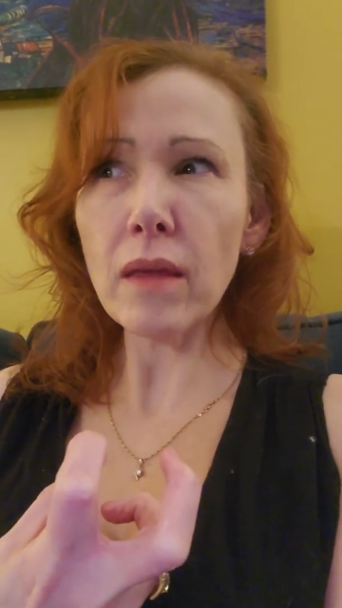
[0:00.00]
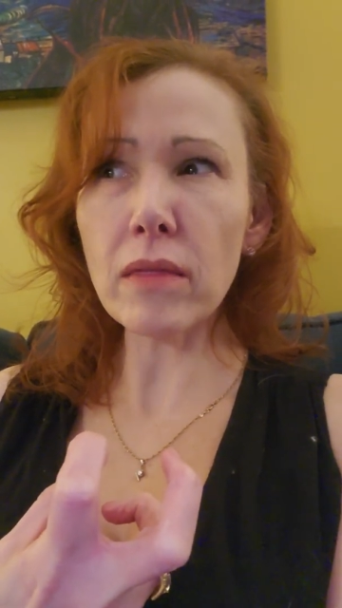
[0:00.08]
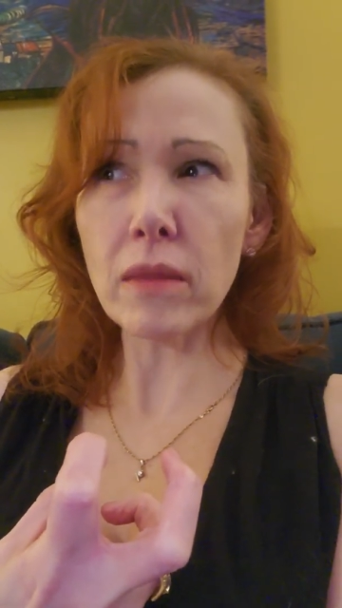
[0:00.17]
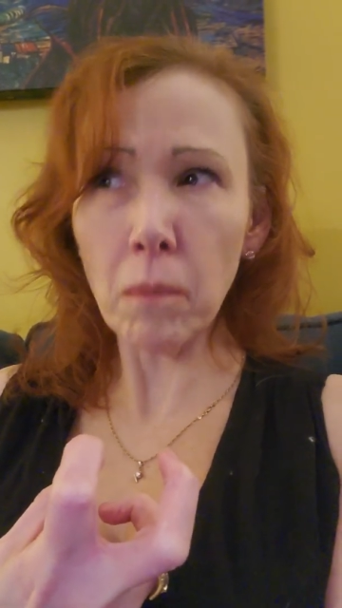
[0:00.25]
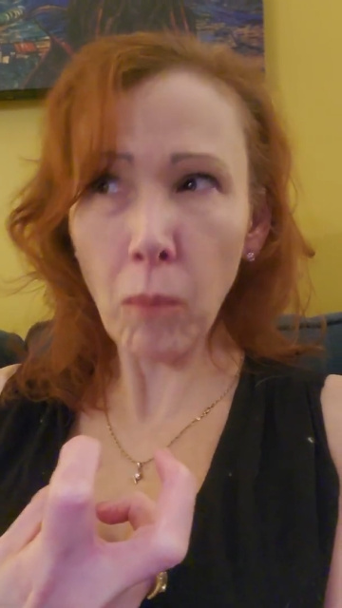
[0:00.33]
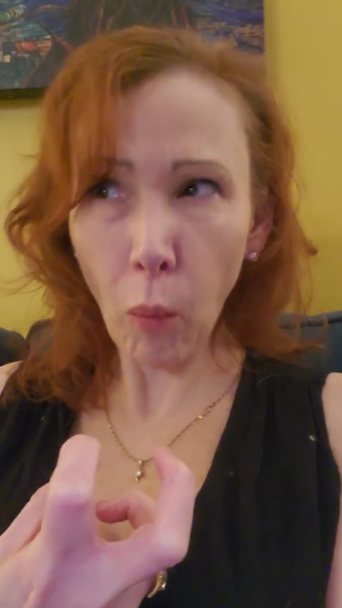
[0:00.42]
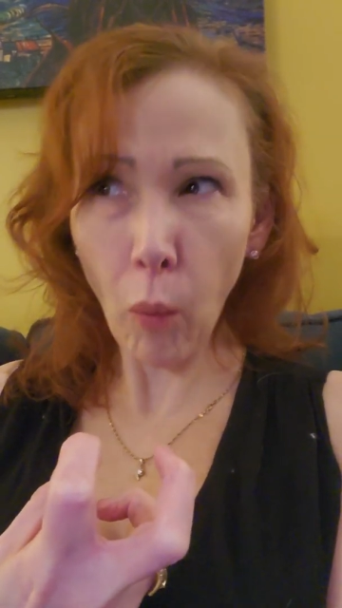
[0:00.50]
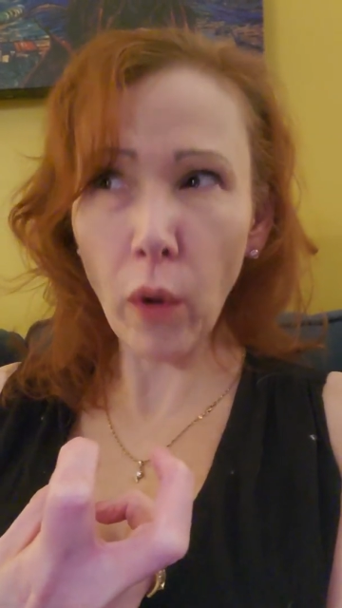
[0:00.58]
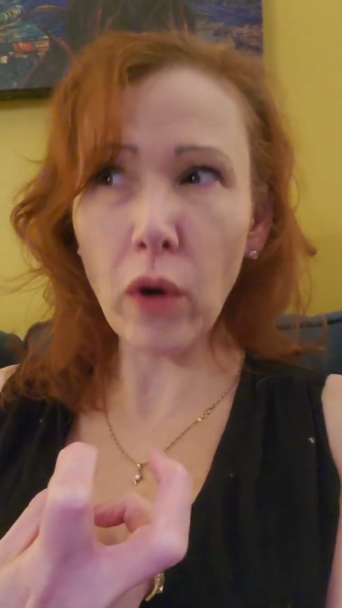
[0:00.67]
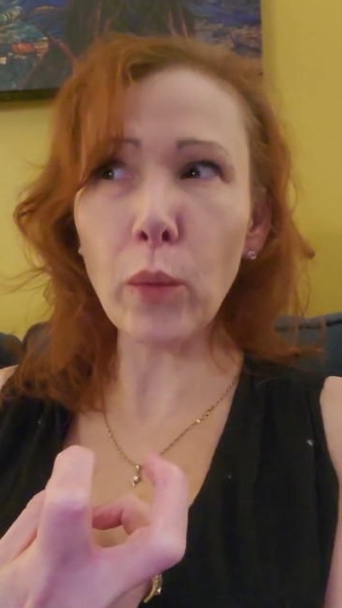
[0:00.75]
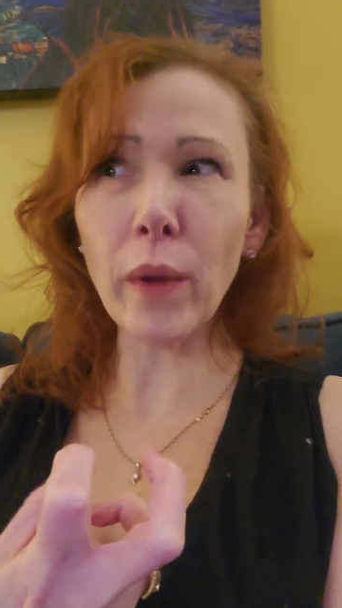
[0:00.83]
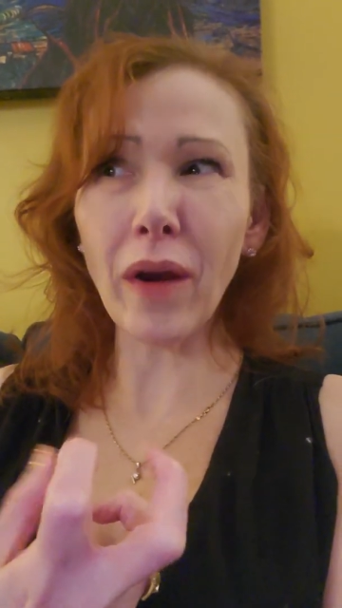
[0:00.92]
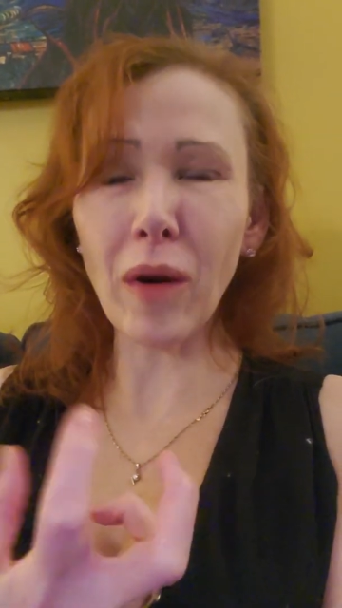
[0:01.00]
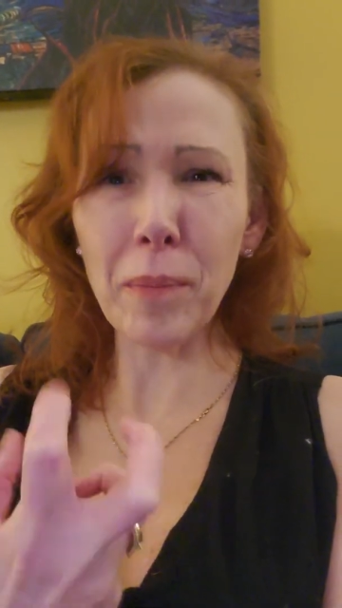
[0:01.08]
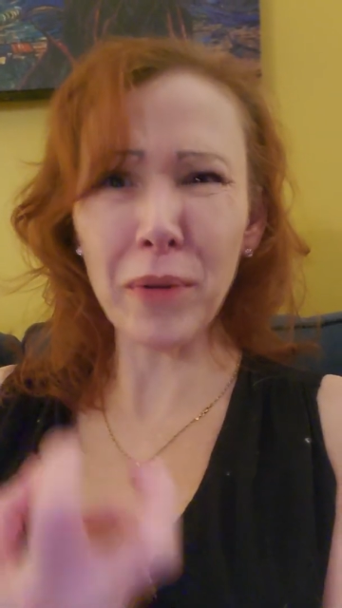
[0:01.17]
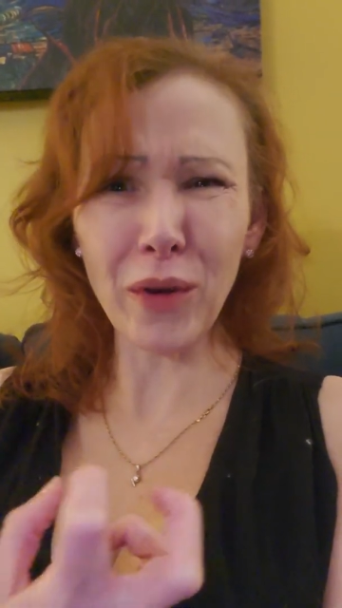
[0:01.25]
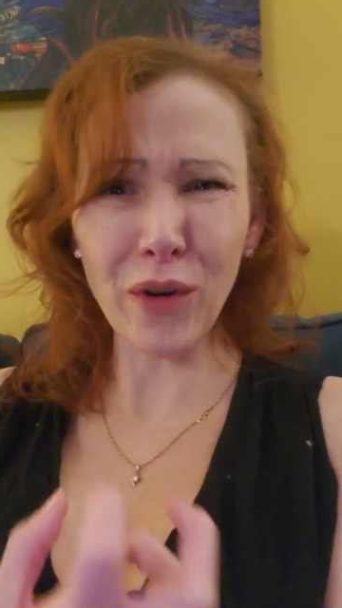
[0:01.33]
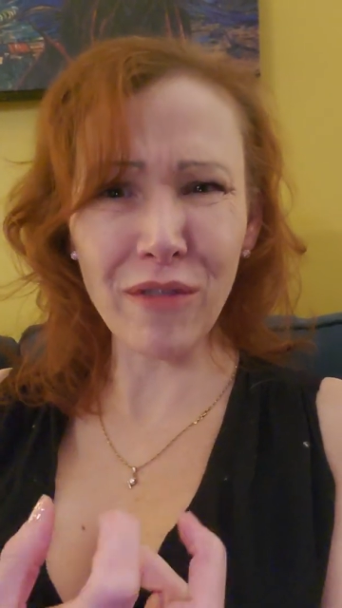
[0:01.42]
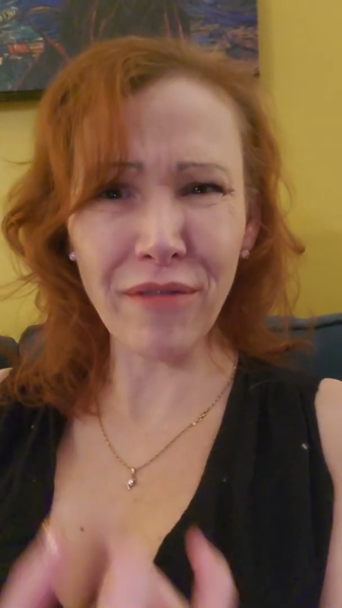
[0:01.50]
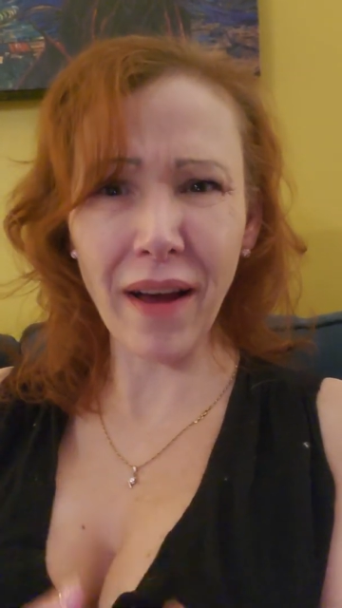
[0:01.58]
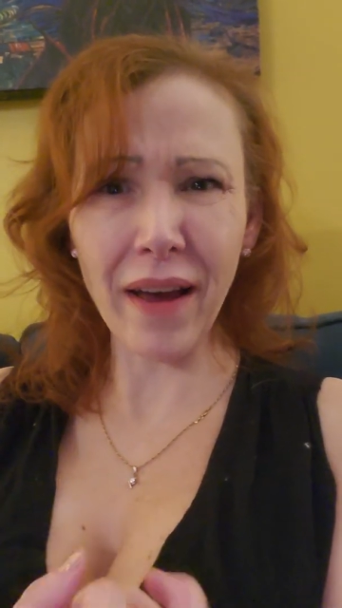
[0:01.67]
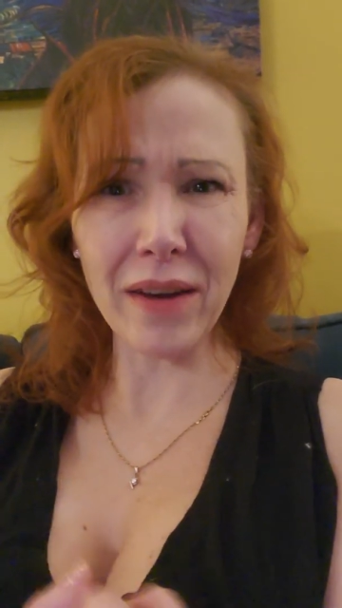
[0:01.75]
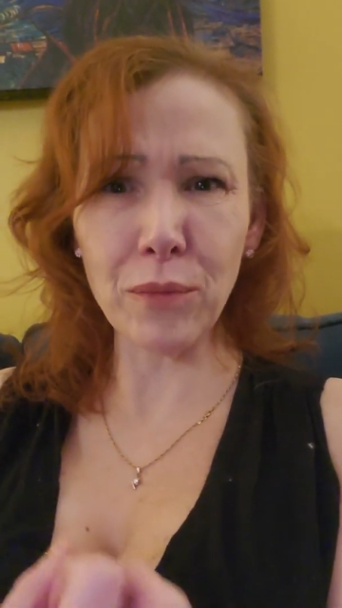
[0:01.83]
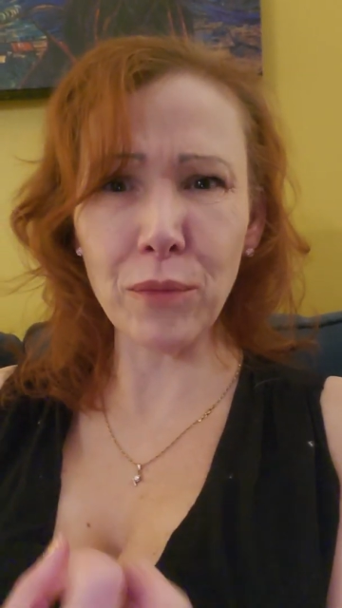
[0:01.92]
the more we are purified and